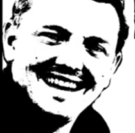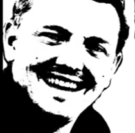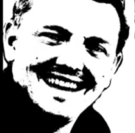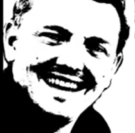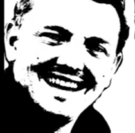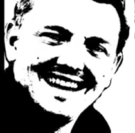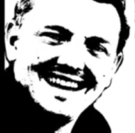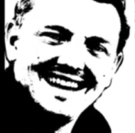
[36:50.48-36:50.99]
More
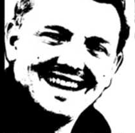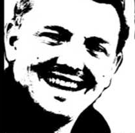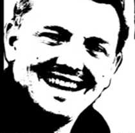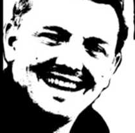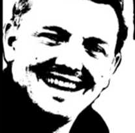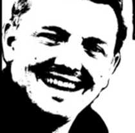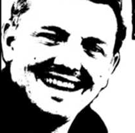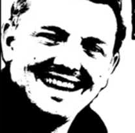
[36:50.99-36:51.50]

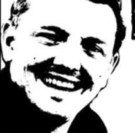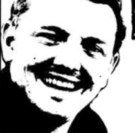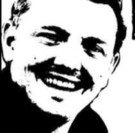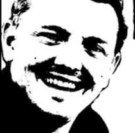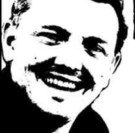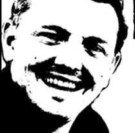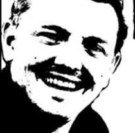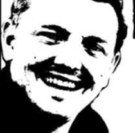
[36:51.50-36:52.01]
confidence and
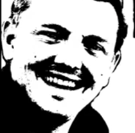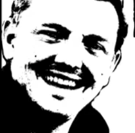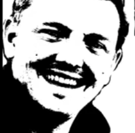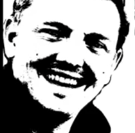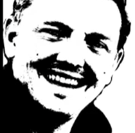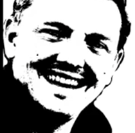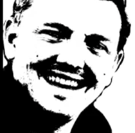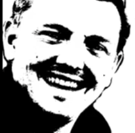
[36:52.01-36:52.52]
just
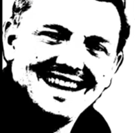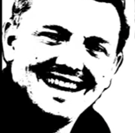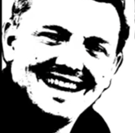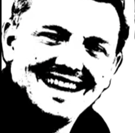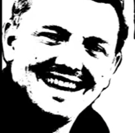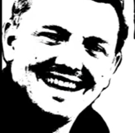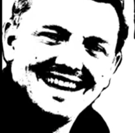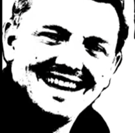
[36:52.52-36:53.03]

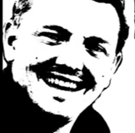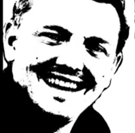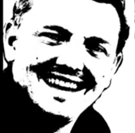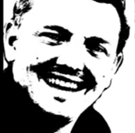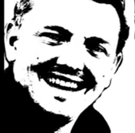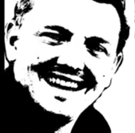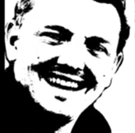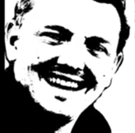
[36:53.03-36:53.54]
better all
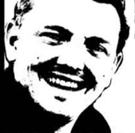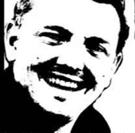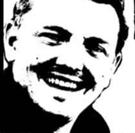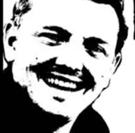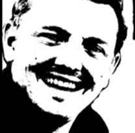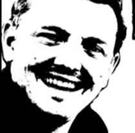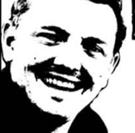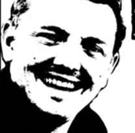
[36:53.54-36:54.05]
round, pretty
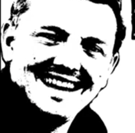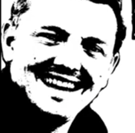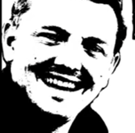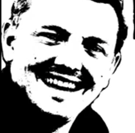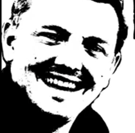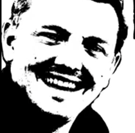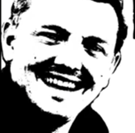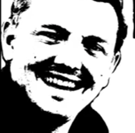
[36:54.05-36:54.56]
much. This
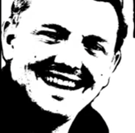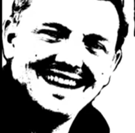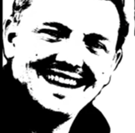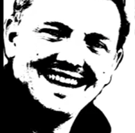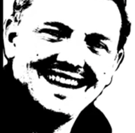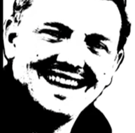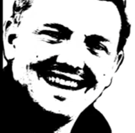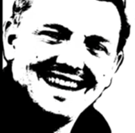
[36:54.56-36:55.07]
is
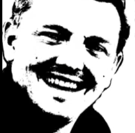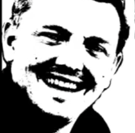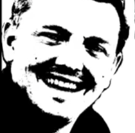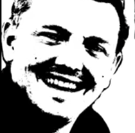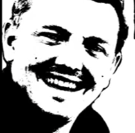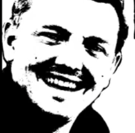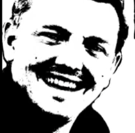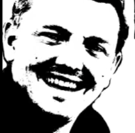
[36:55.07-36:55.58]
his
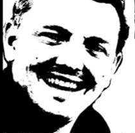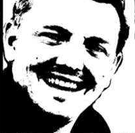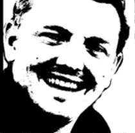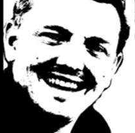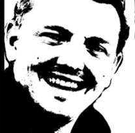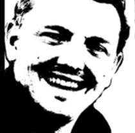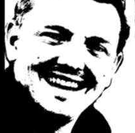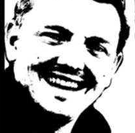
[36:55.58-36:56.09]
3rd
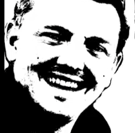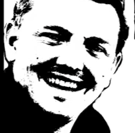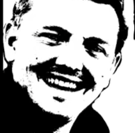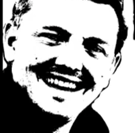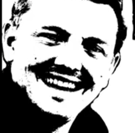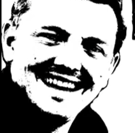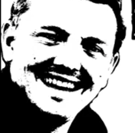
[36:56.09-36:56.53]
season now?